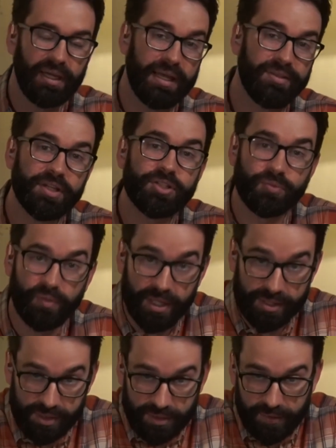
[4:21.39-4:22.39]
And this
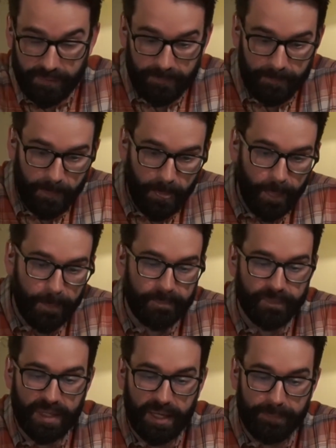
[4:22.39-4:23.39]
risk
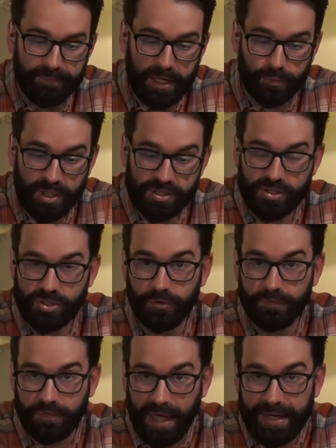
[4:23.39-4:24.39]
um, a risk
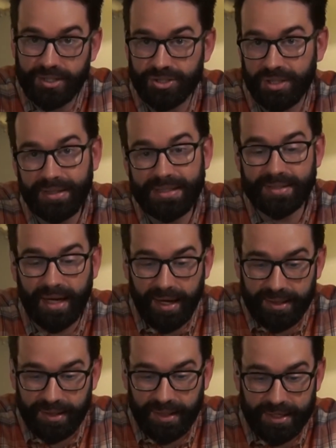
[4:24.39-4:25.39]
so vanishingly
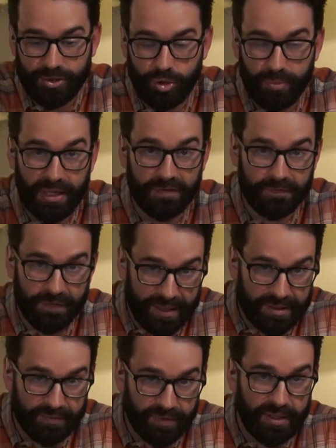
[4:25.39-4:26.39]
tiny as to be
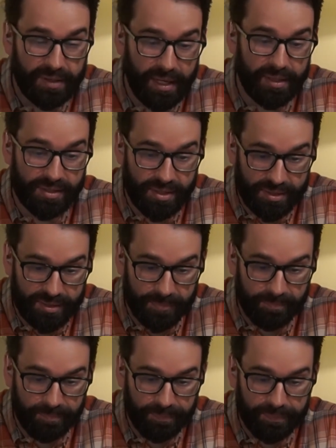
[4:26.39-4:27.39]
effectively non
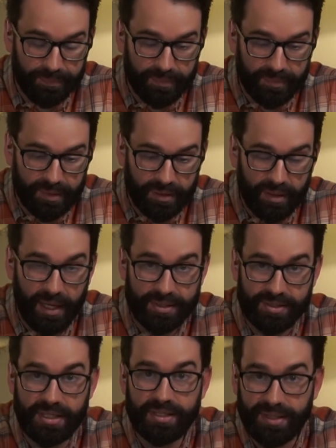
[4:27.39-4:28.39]
existent
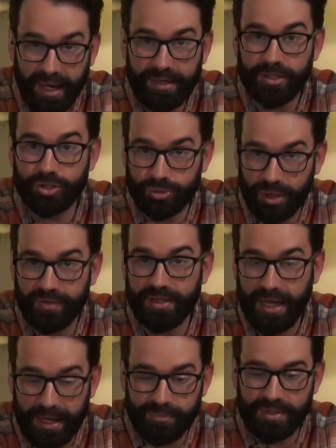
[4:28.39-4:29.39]
has the data
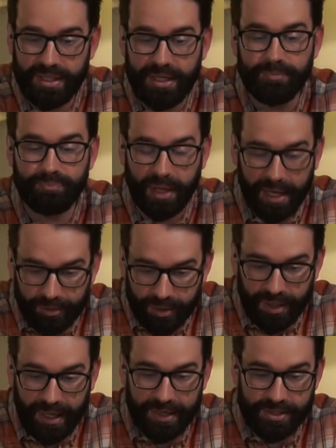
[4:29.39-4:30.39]
driven MD
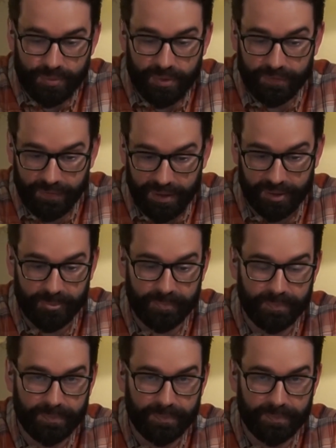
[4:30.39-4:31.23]
paralyzed with fear.